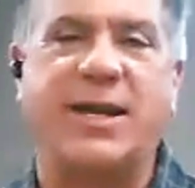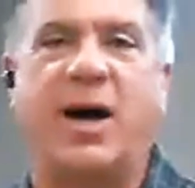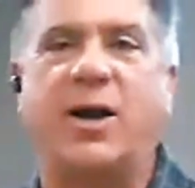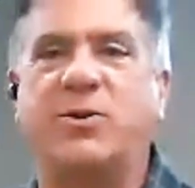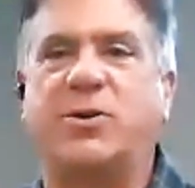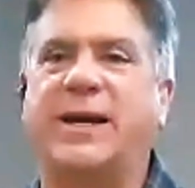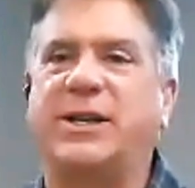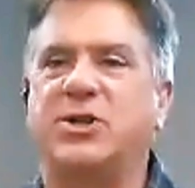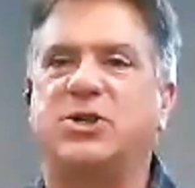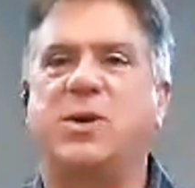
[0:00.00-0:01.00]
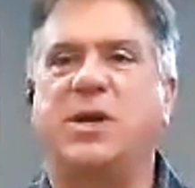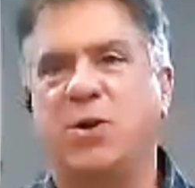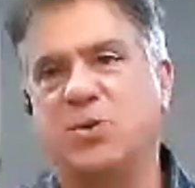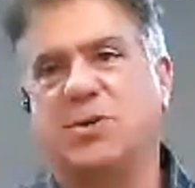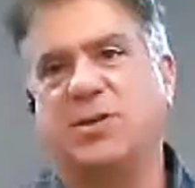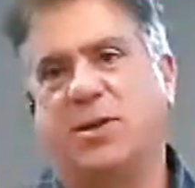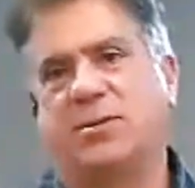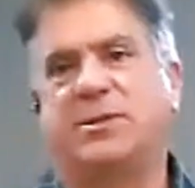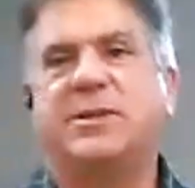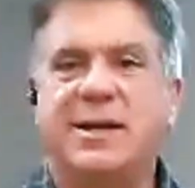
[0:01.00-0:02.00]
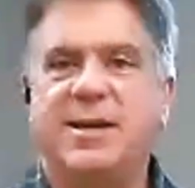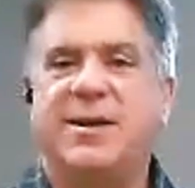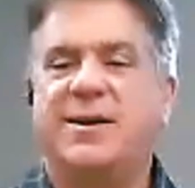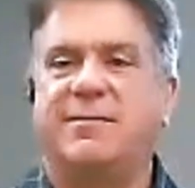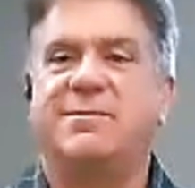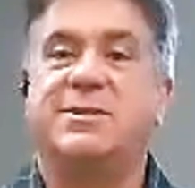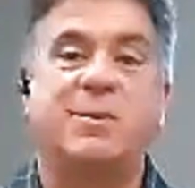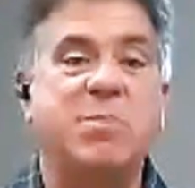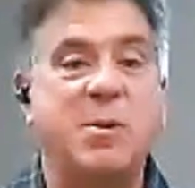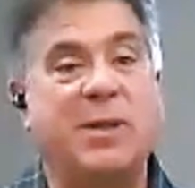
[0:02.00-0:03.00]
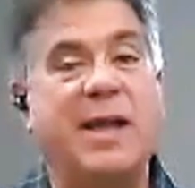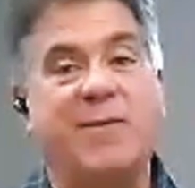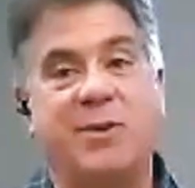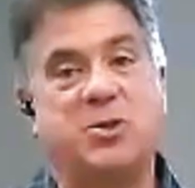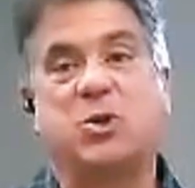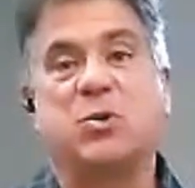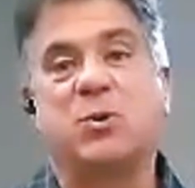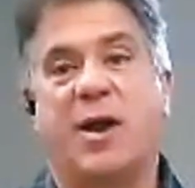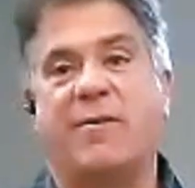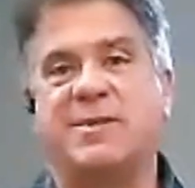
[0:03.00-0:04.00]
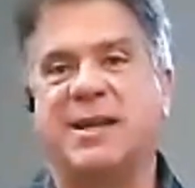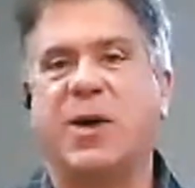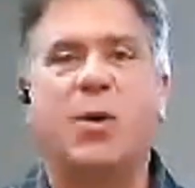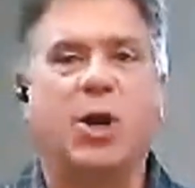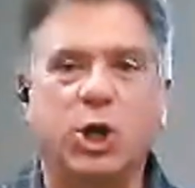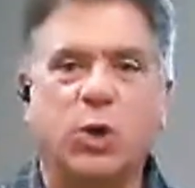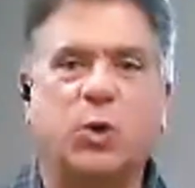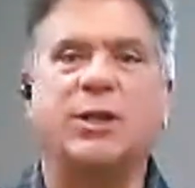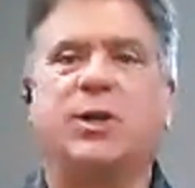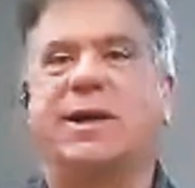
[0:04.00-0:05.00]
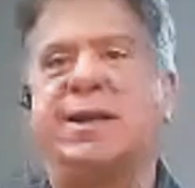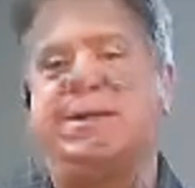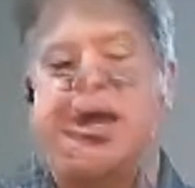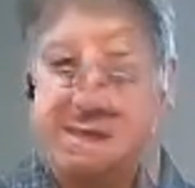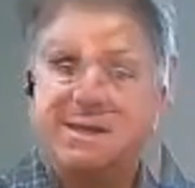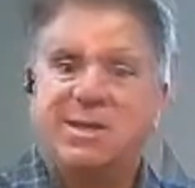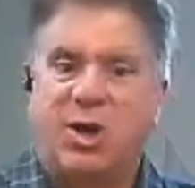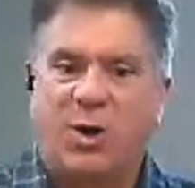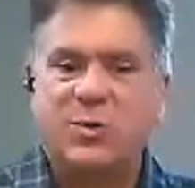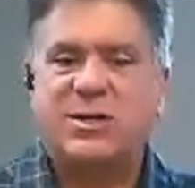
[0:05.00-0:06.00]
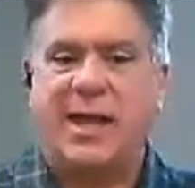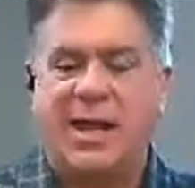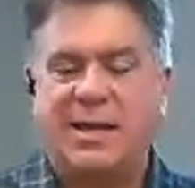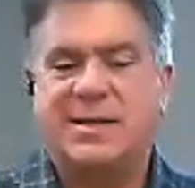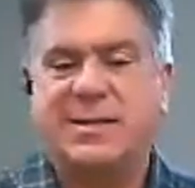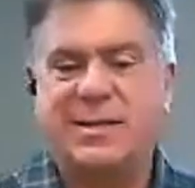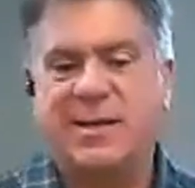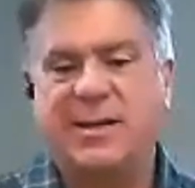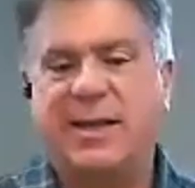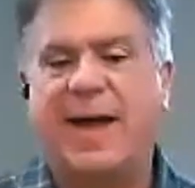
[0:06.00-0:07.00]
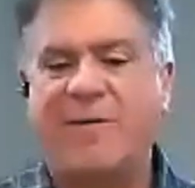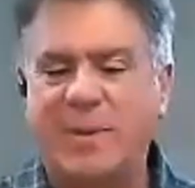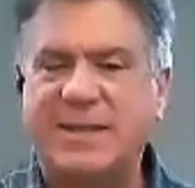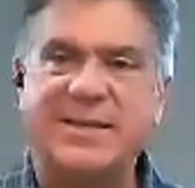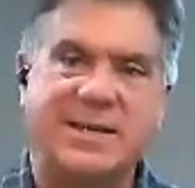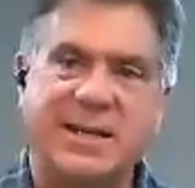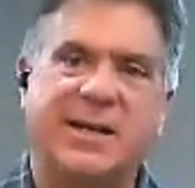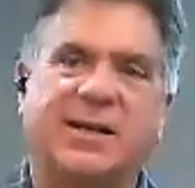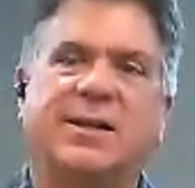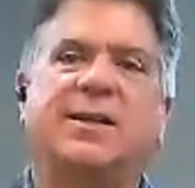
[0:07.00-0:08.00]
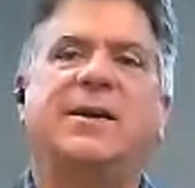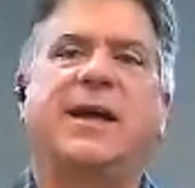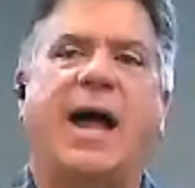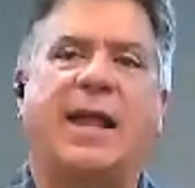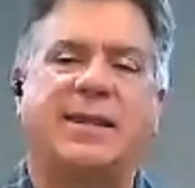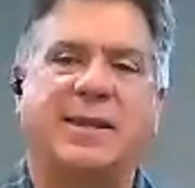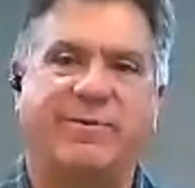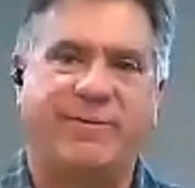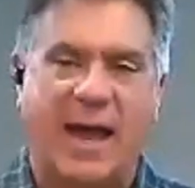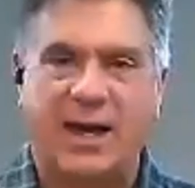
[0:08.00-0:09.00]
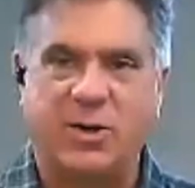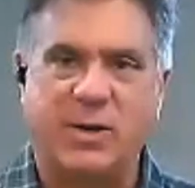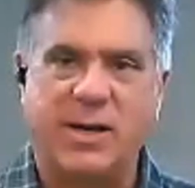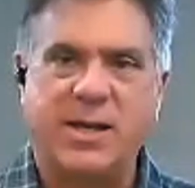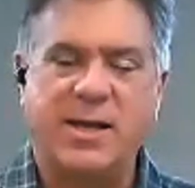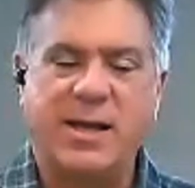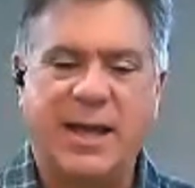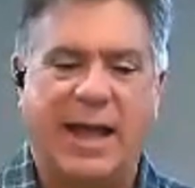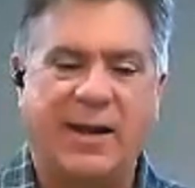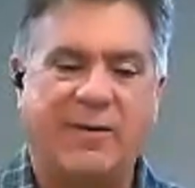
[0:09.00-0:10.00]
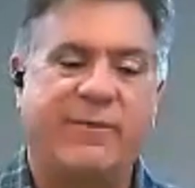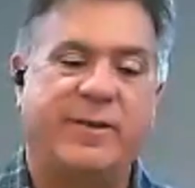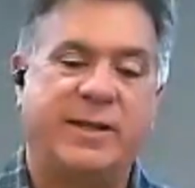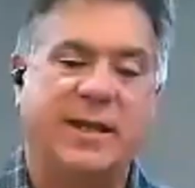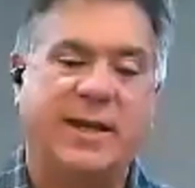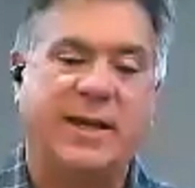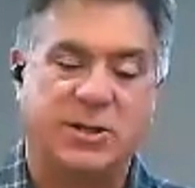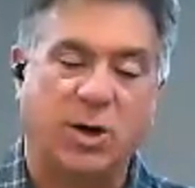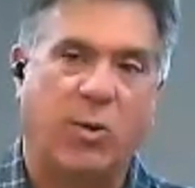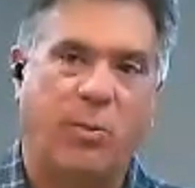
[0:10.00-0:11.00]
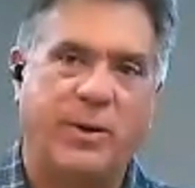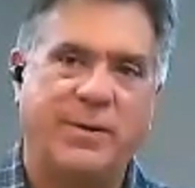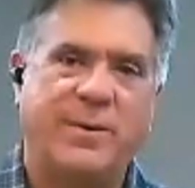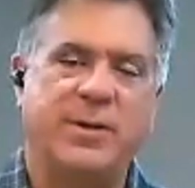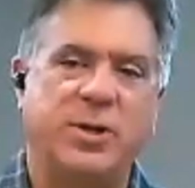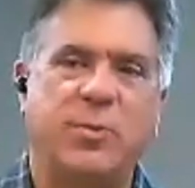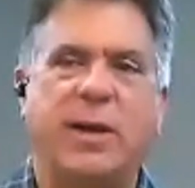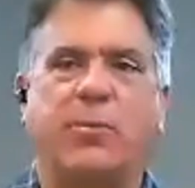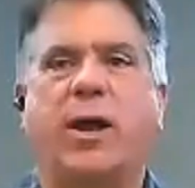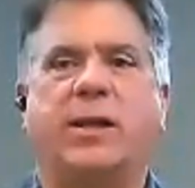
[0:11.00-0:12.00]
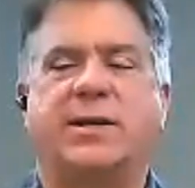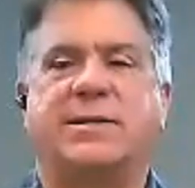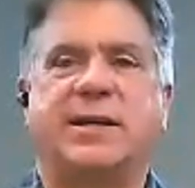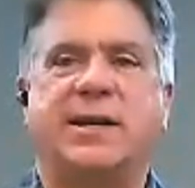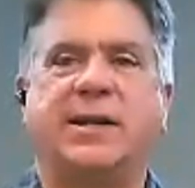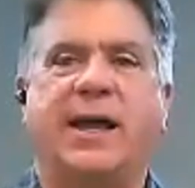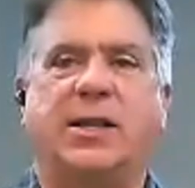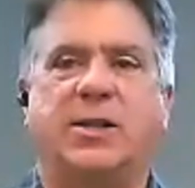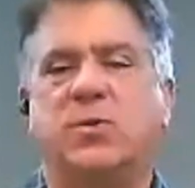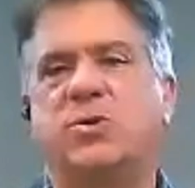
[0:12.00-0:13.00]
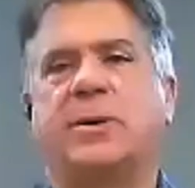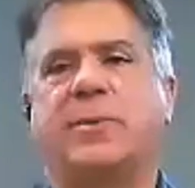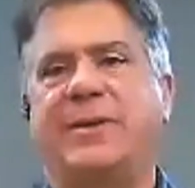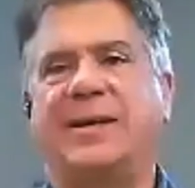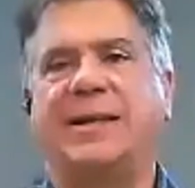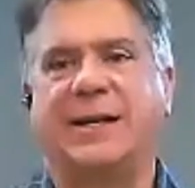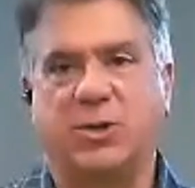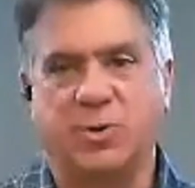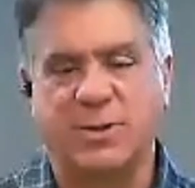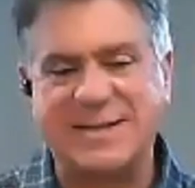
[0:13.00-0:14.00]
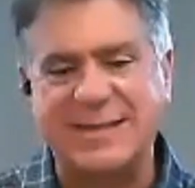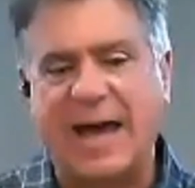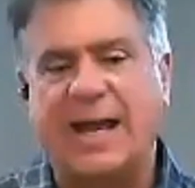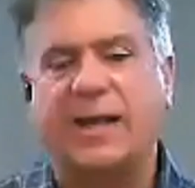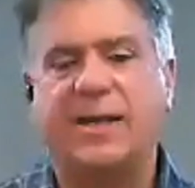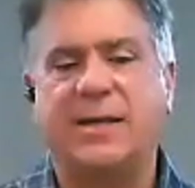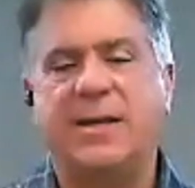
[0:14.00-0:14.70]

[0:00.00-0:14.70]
The auto industry uses those. Some people have those screwdrivers and they want to go and look inside. Those things have been sealed at the factory. And if the thing gets open, you may break the seal and lose some of the electrostatic